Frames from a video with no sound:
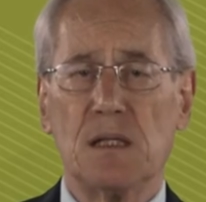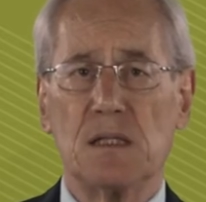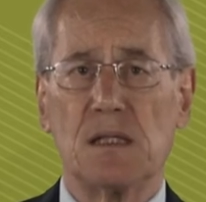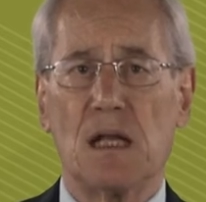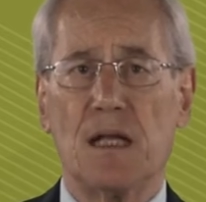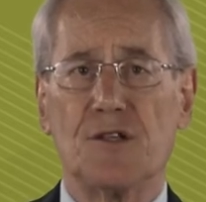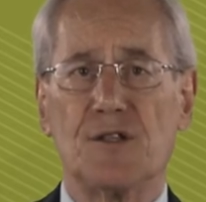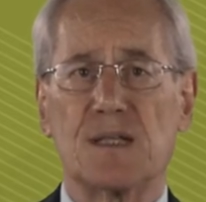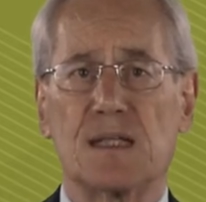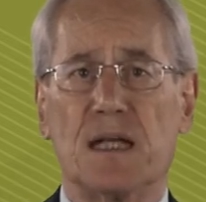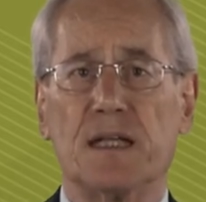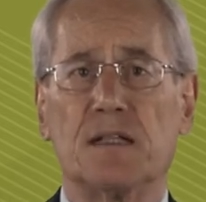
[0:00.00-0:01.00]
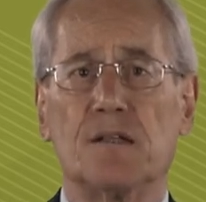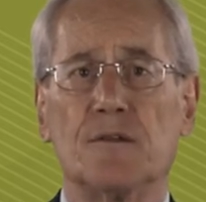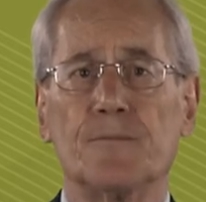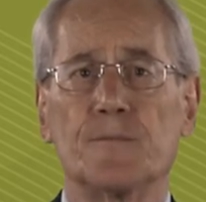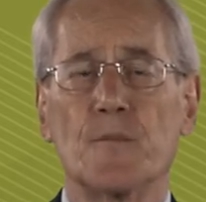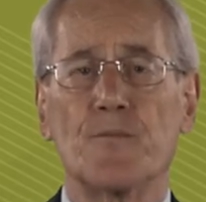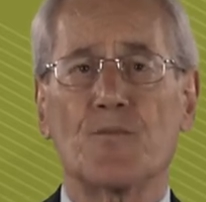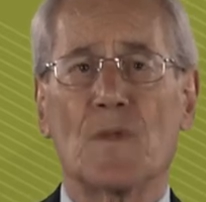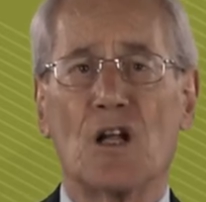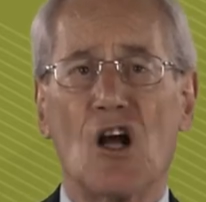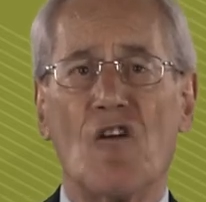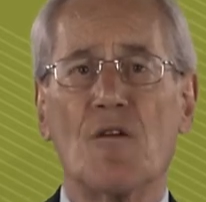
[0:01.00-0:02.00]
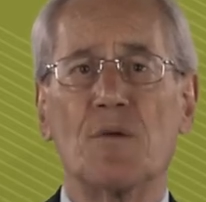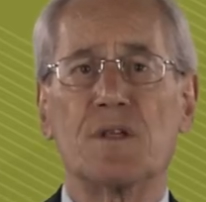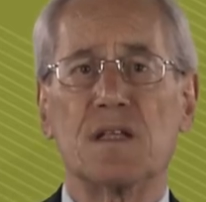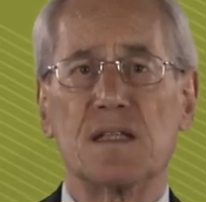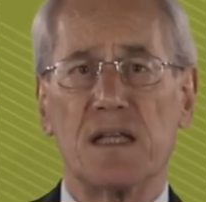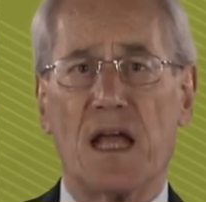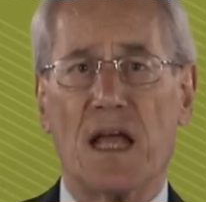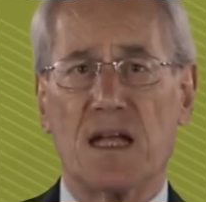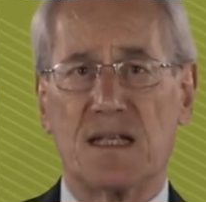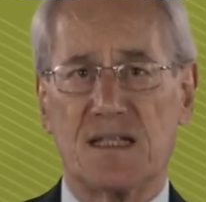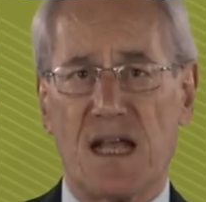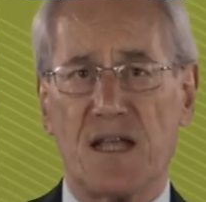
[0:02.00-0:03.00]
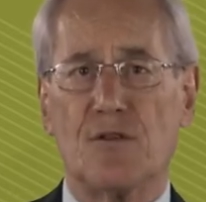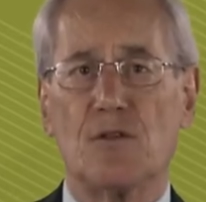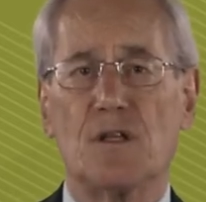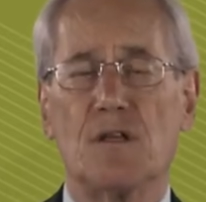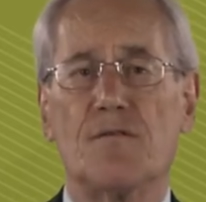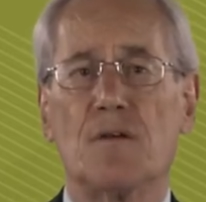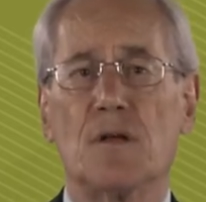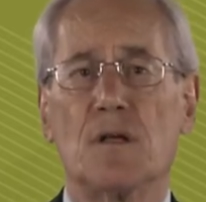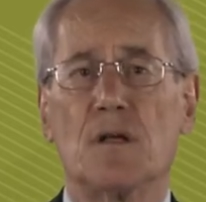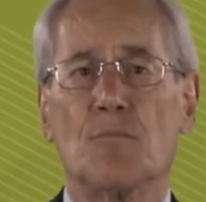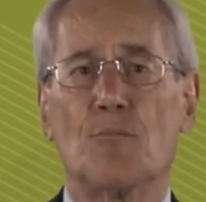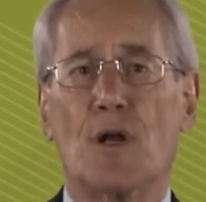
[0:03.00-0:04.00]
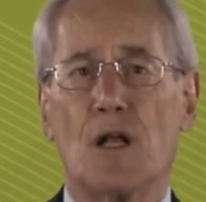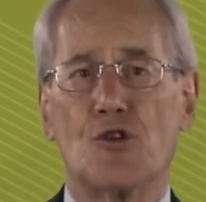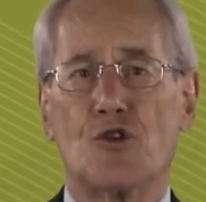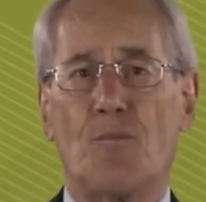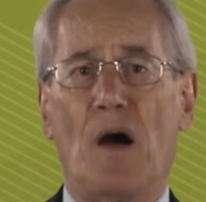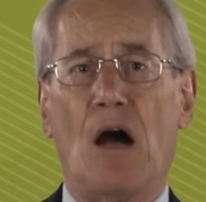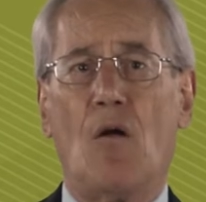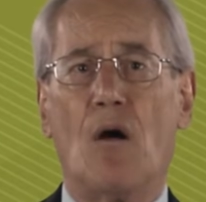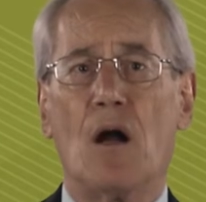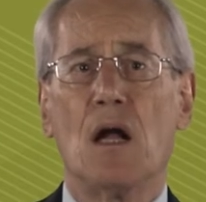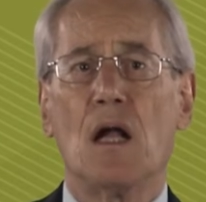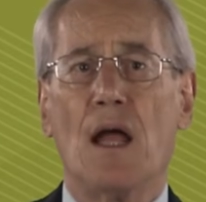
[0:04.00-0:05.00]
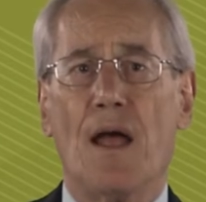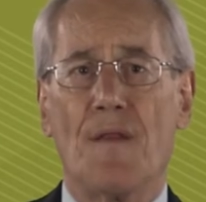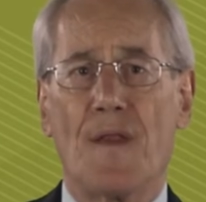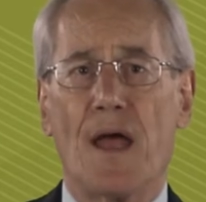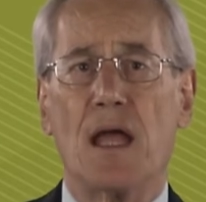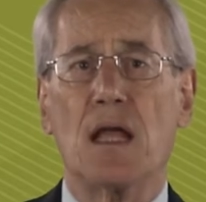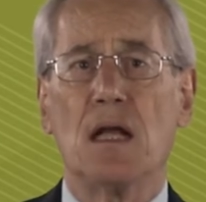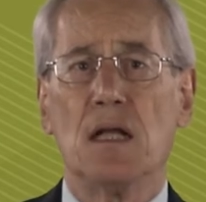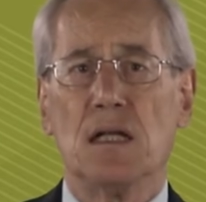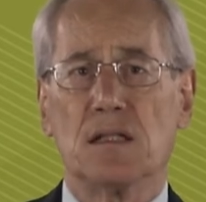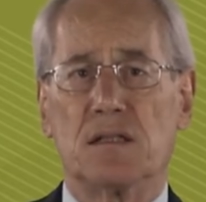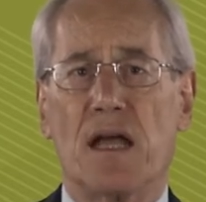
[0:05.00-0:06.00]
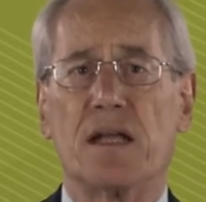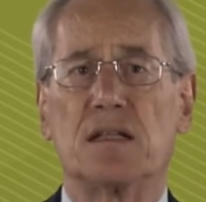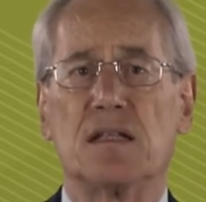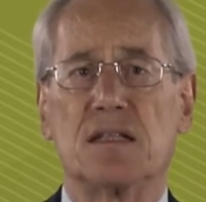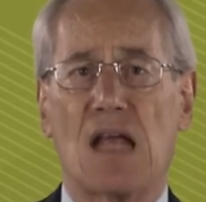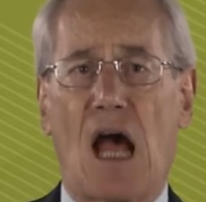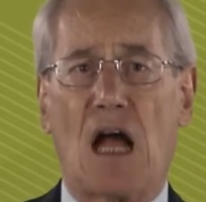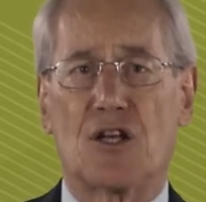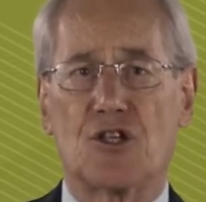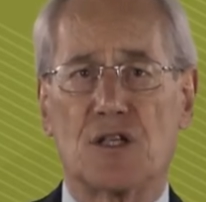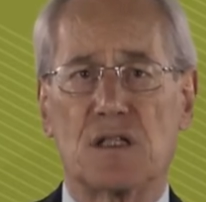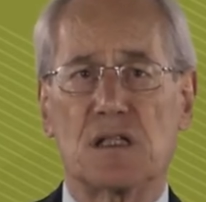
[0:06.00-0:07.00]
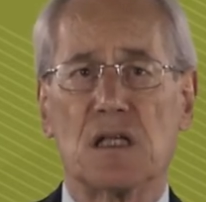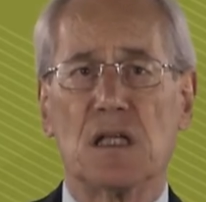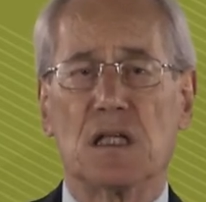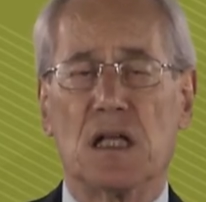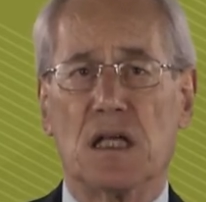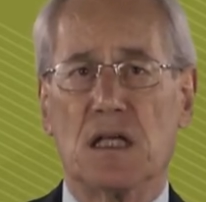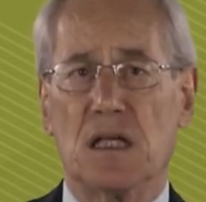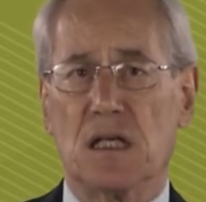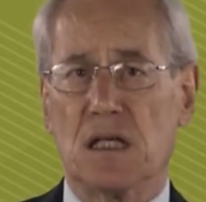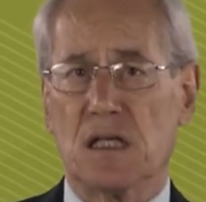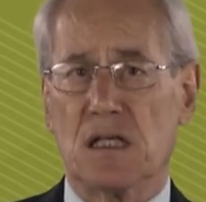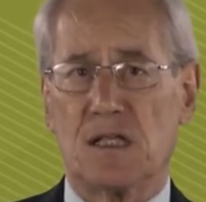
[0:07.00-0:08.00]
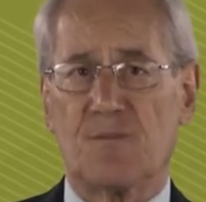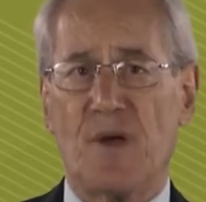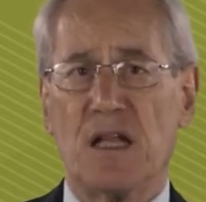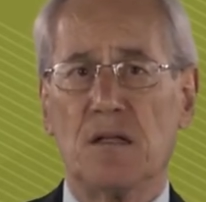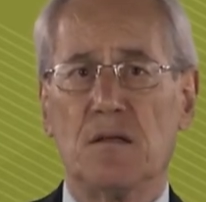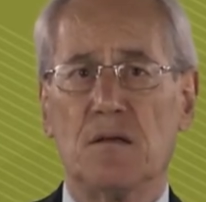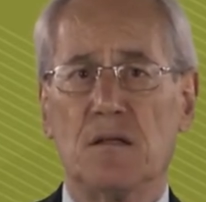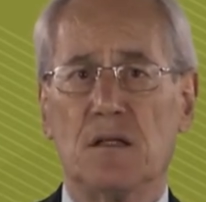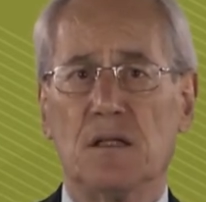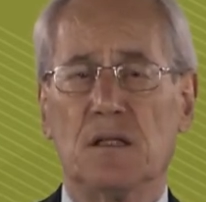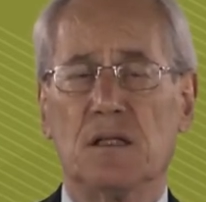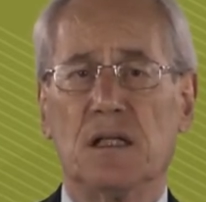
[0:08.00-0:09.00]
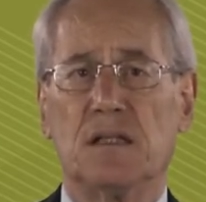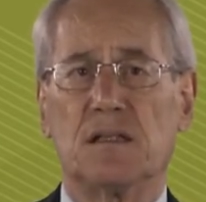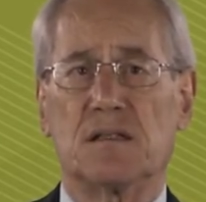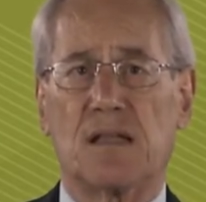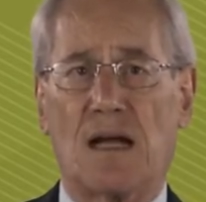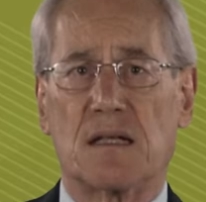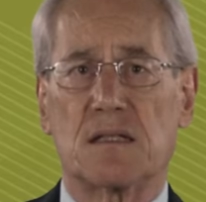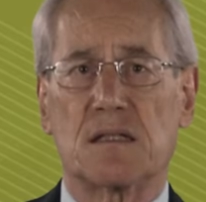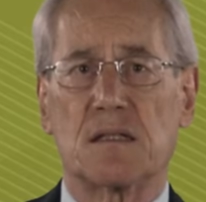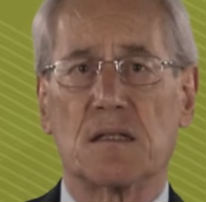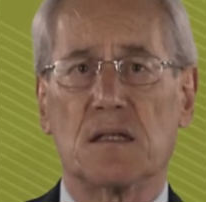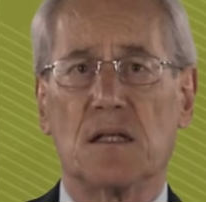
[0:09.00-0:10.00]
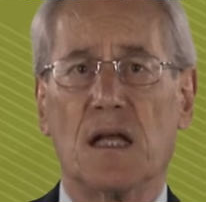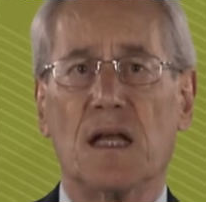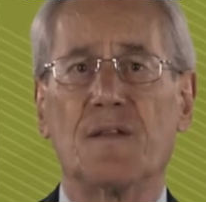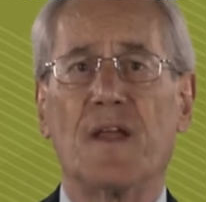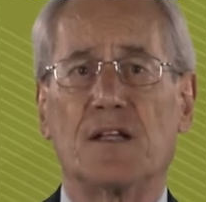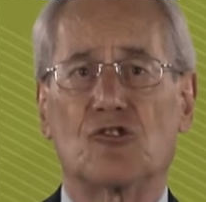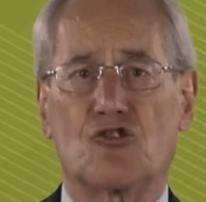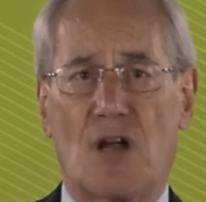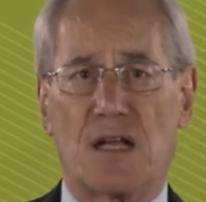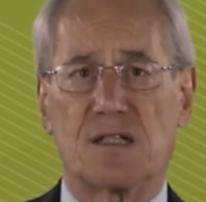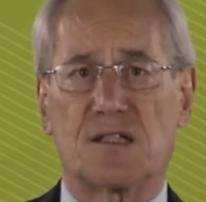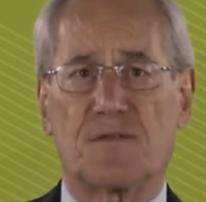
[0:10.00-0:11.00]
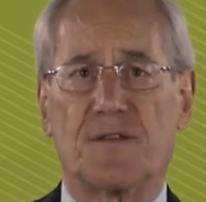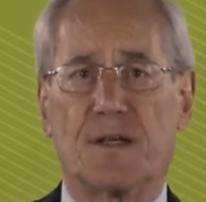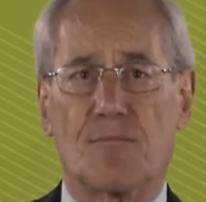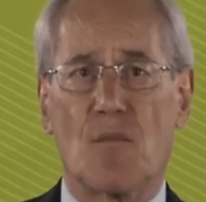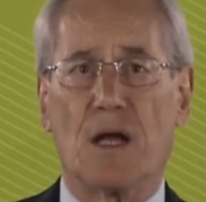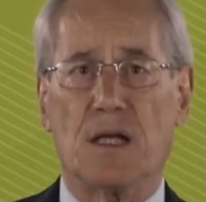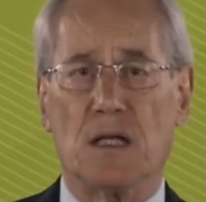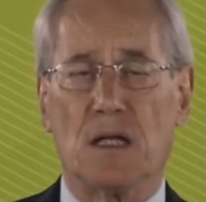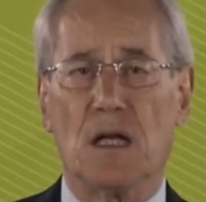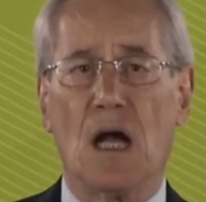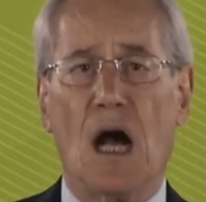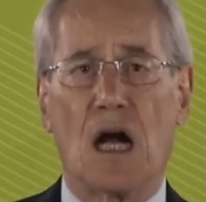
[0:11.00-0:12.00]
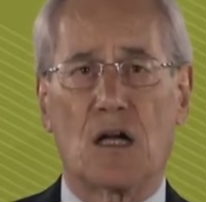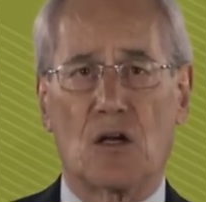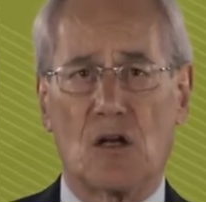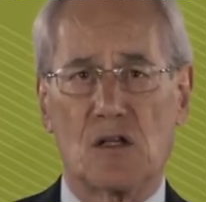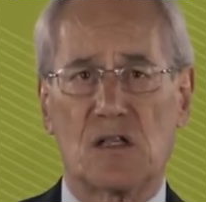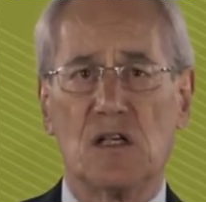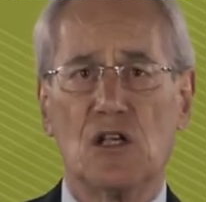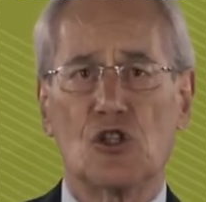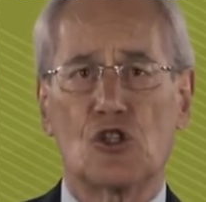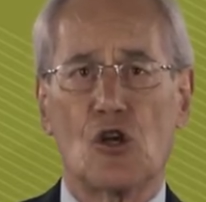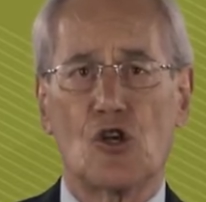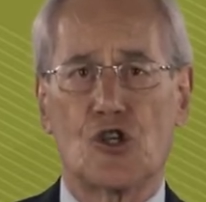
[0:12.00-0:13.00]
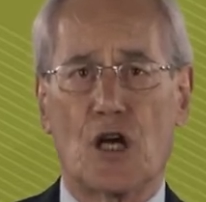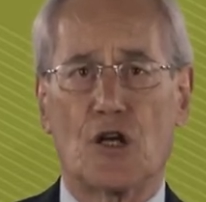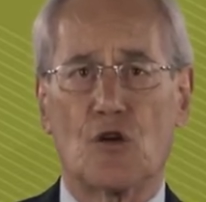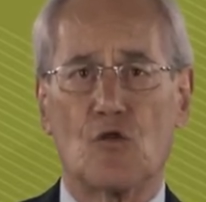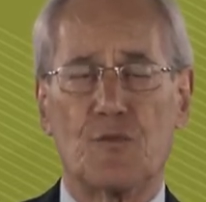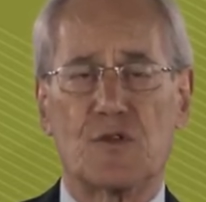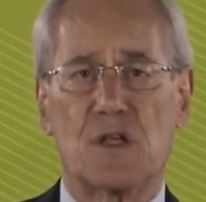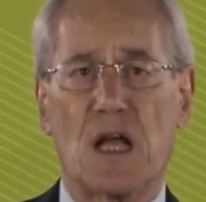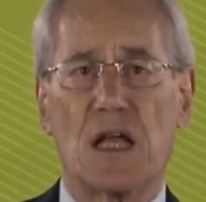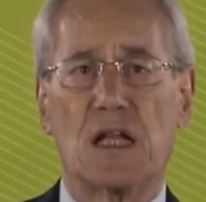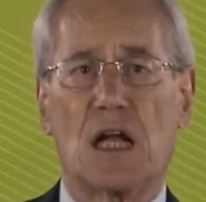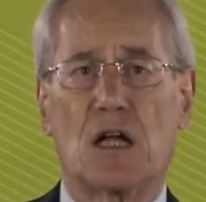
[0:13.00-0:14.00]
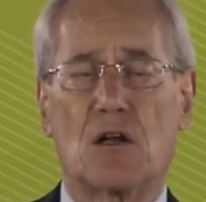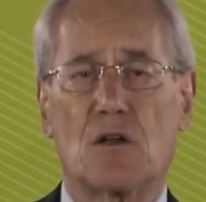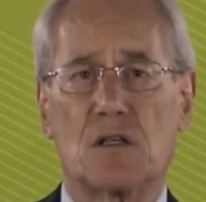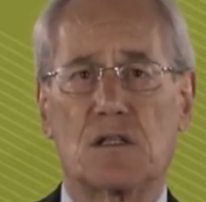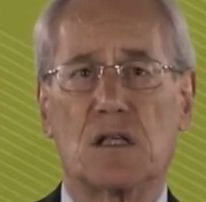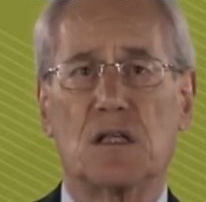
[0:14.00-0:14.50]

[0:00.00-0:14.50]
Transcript: is the legislator, government is the executive branch of power, and they take these actions. They spend, they tax, and they transfer money across social groups and across